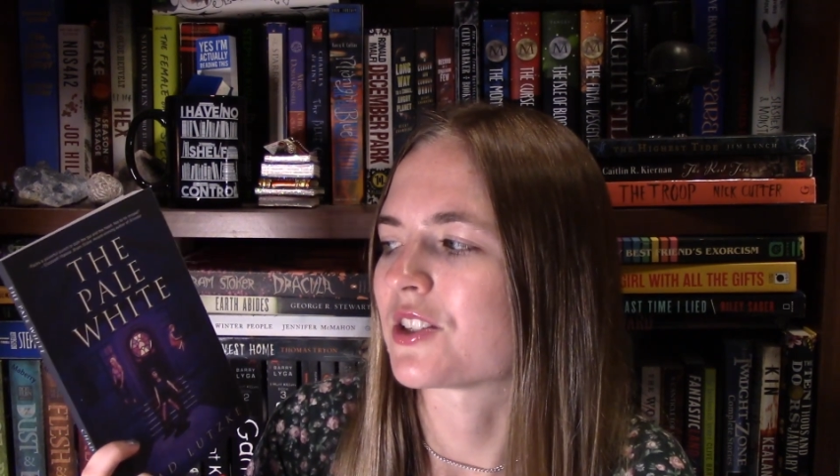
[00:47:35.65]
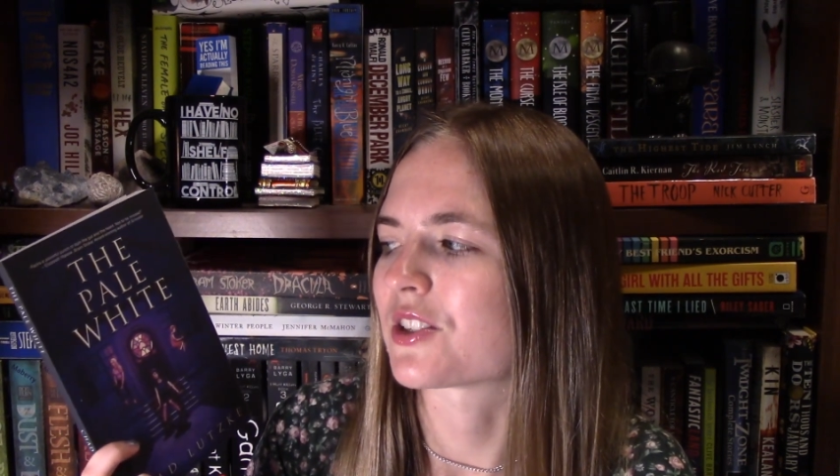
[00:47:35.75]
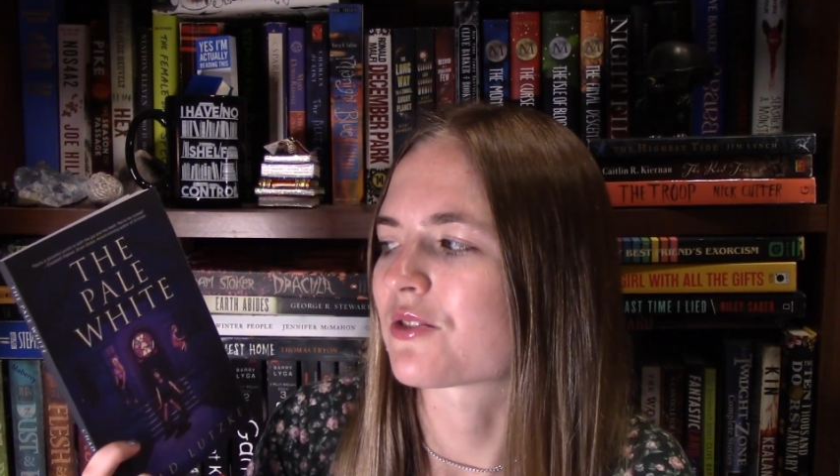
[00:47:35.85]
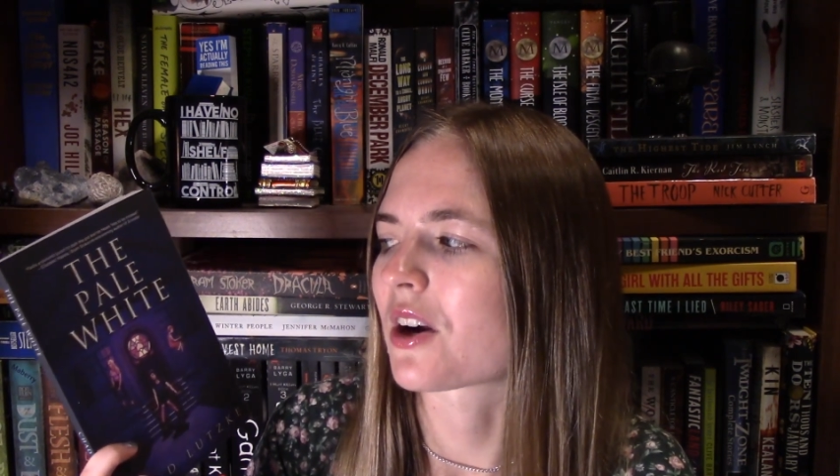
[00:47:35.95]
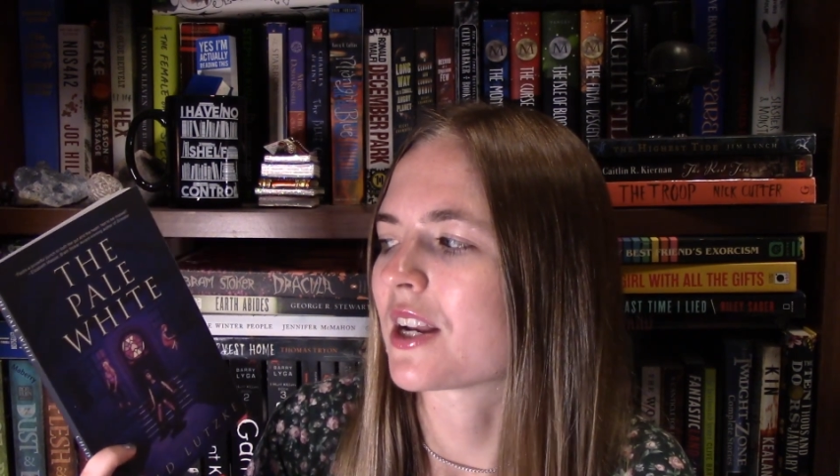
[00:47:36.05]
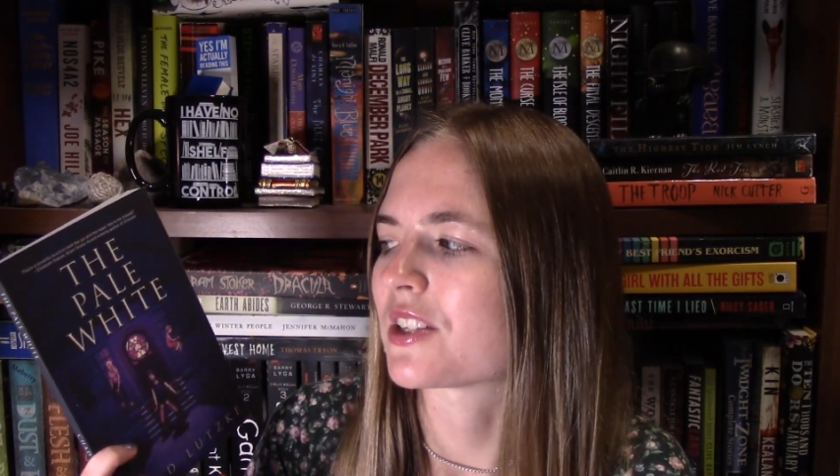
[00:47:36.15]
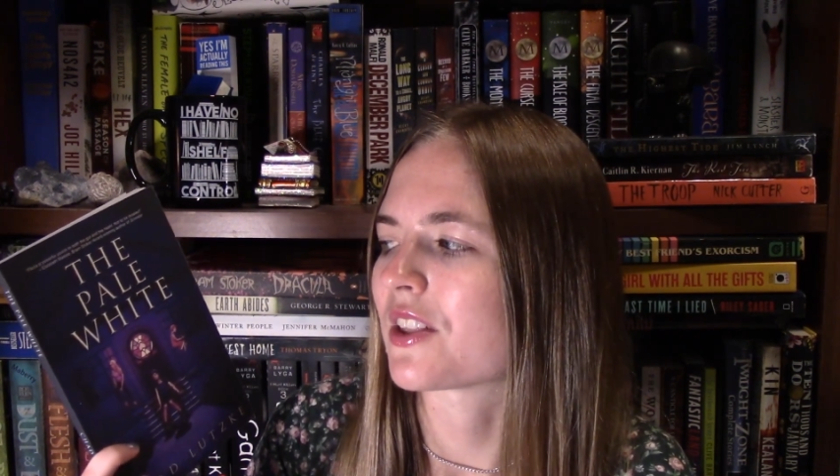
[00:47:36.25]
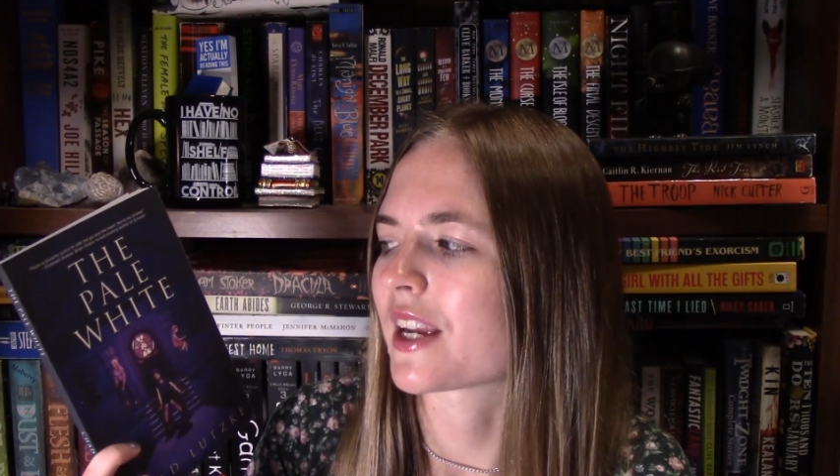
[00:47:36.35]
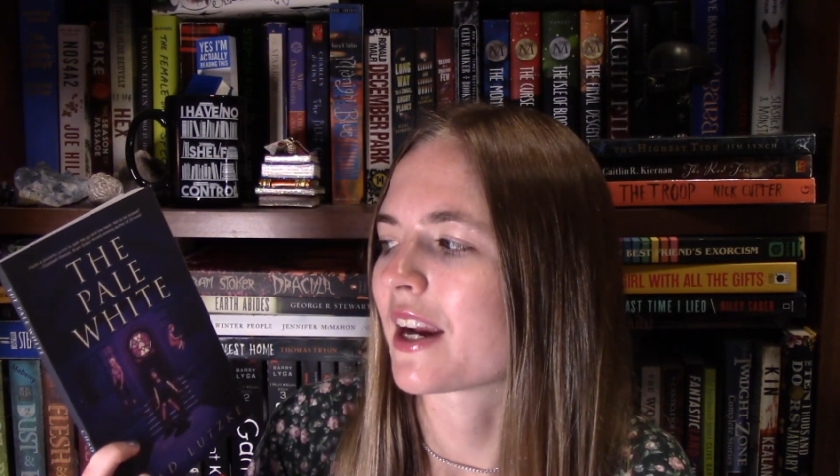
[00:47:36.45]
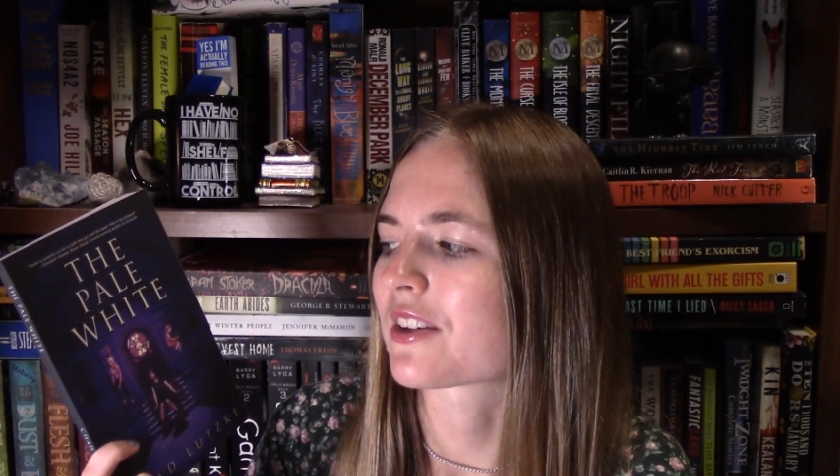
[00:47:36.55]
just drawn
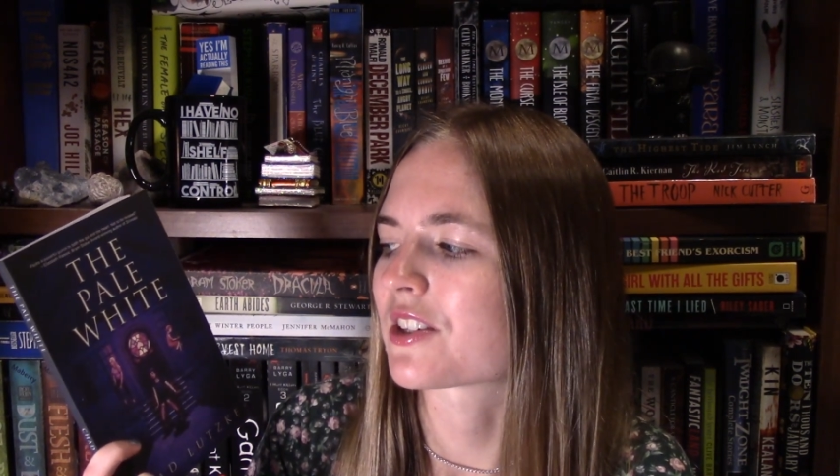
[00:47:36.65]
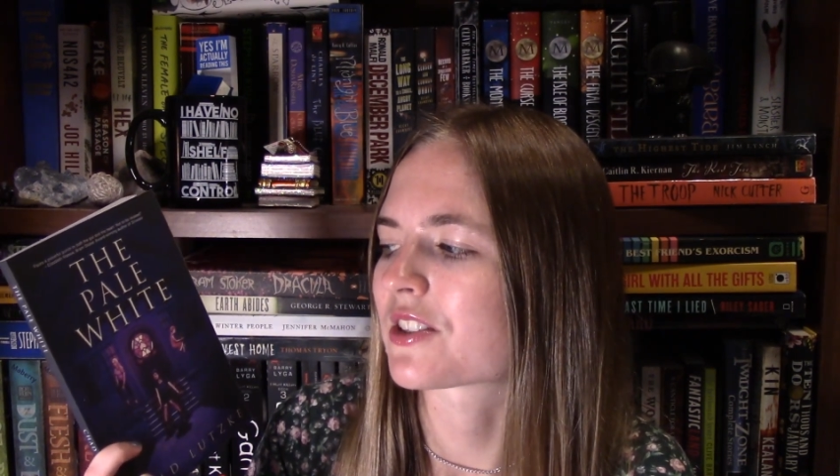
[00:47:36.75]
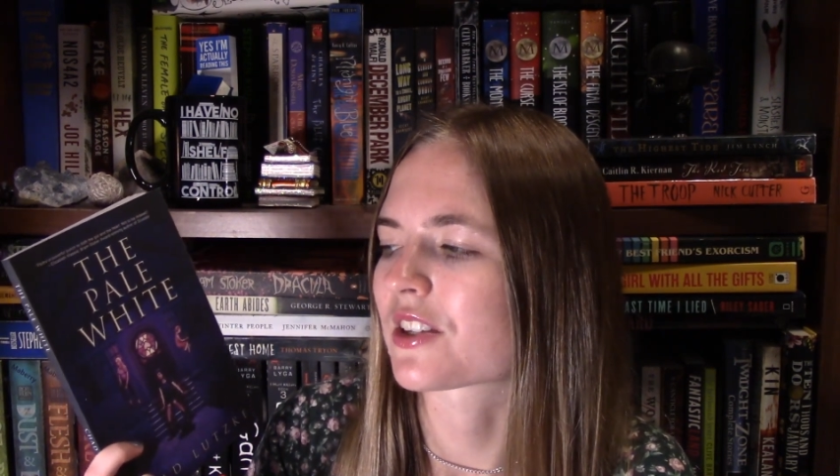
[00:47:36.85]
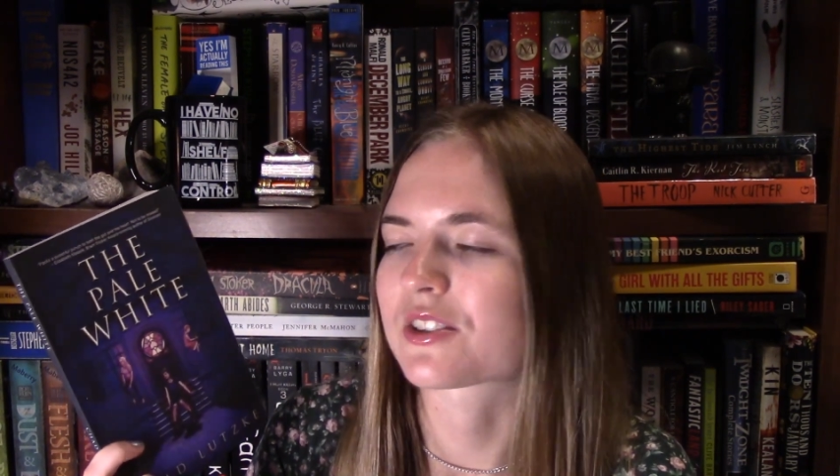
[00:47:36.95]
into the characters.